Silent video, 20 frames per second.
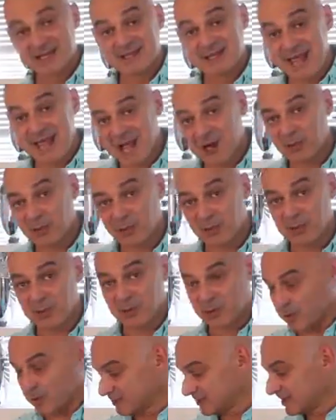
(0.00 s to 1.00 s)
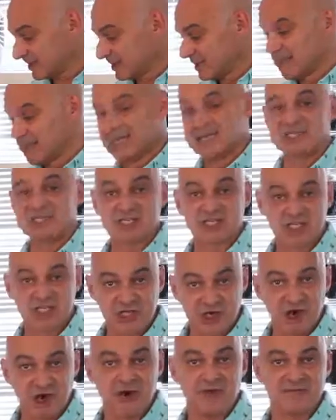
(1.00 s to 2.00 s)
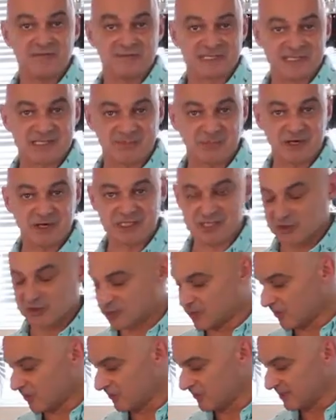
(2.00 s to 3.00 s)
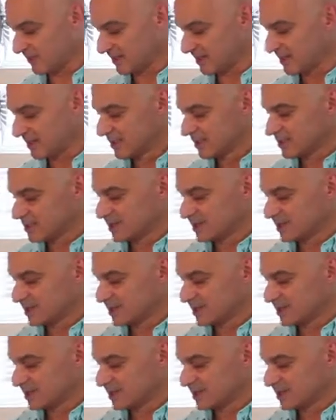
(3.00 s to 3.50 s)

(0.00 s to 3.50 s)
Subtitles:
Now what we want is a shot of espresso coffee.